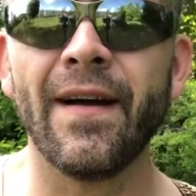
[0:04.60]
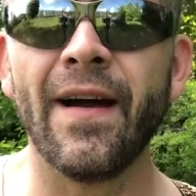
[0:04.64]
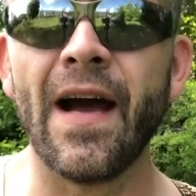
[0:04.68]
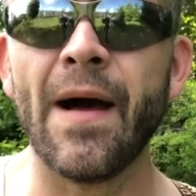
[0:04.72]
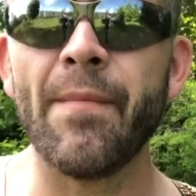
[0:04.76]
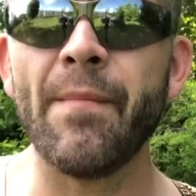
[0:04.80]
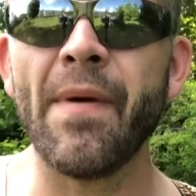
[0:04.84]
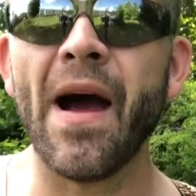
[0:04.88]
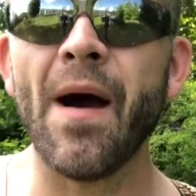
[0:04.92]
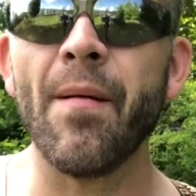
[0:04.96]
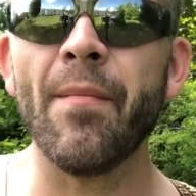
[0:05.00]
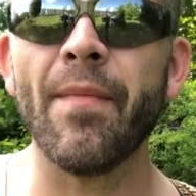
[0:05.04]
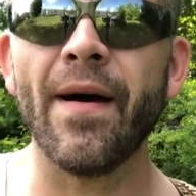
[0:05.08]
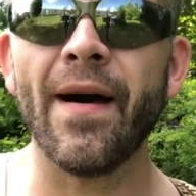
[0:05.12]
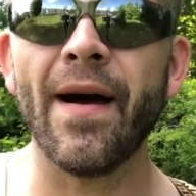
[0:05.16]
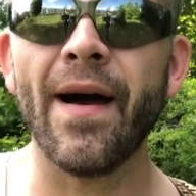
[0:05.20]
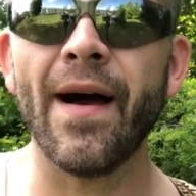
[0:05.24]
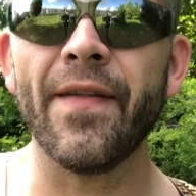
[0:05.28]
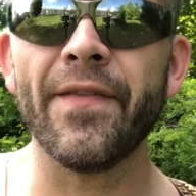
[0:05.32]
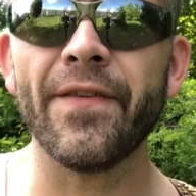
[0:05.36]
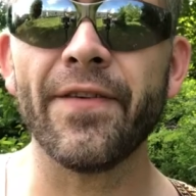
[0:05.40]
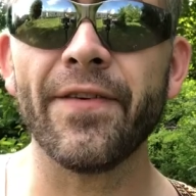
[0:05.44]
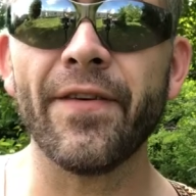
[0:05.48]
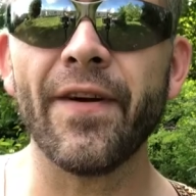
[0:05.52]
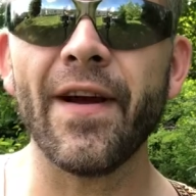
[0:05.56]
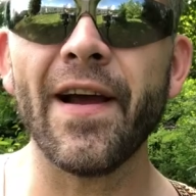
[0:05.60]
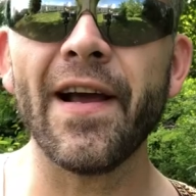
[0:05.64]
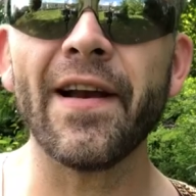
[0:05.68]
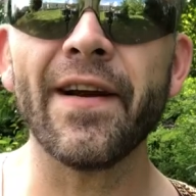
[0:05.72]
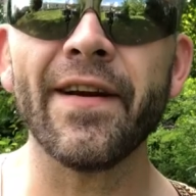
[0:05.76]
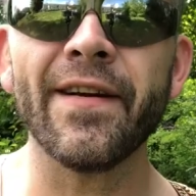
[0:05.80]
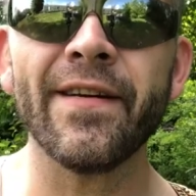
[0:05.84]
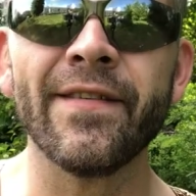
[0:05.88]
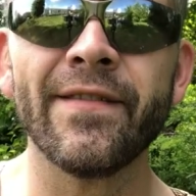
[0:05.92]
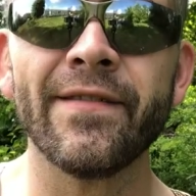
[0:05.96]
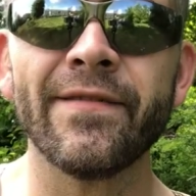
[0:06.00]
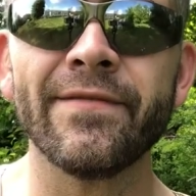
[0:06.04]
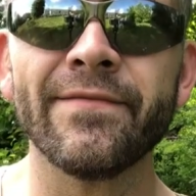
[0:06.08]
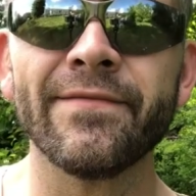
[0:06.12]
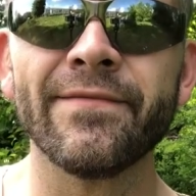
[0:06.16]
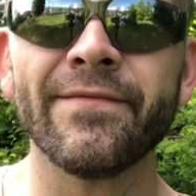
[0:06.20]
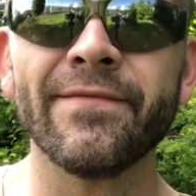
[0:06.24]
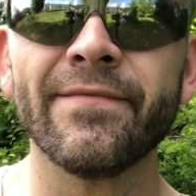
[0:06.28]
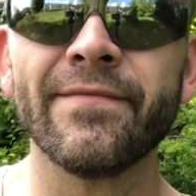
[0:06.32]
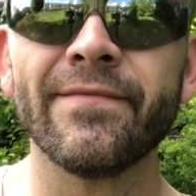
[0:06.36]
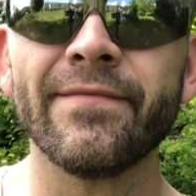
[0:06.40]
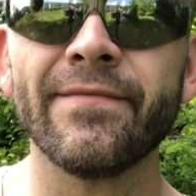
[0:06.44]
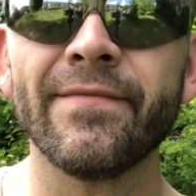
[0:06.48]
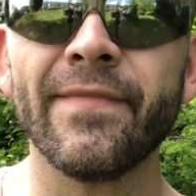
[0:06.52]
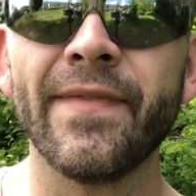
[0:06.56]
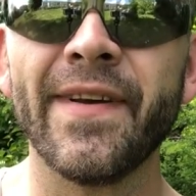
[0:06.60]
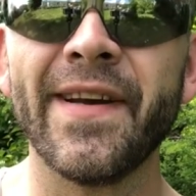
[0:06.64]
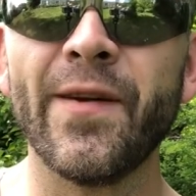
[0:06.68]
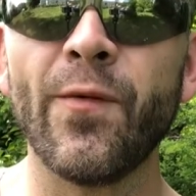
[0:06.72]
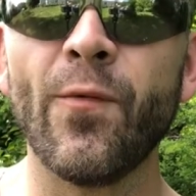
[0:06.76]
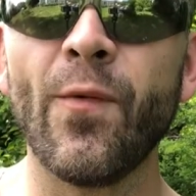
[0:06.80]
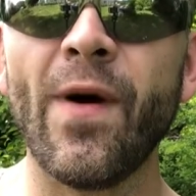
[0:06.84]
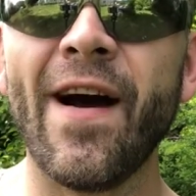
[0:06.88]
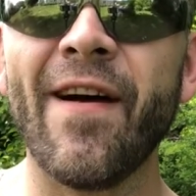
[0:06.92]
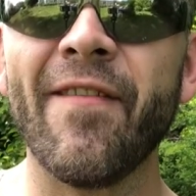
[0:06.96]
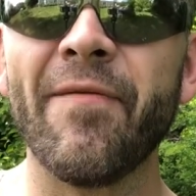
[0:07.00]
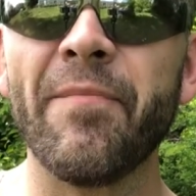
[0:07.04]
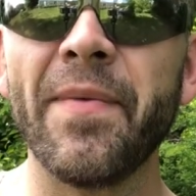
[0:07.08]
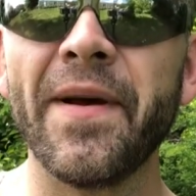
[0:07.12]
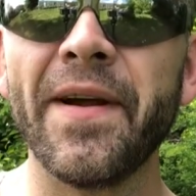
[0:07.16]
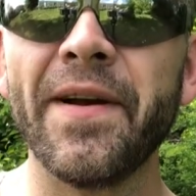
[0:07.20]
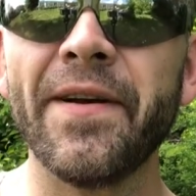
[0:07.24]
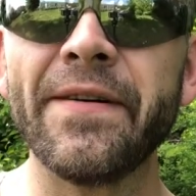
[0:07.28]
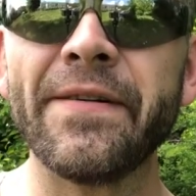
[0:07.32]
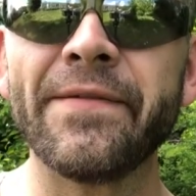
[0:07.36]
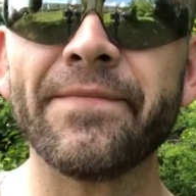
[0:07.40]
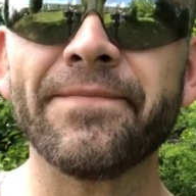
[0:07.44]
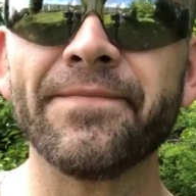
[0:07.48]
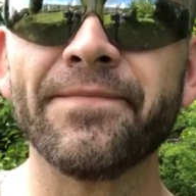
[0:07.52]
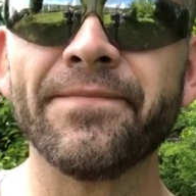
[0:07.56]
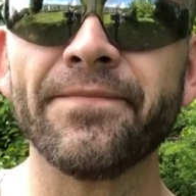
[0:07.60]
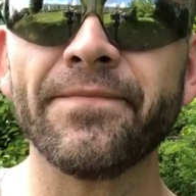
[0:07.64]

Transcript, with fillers: I'm out behind the trailer in a wife beater.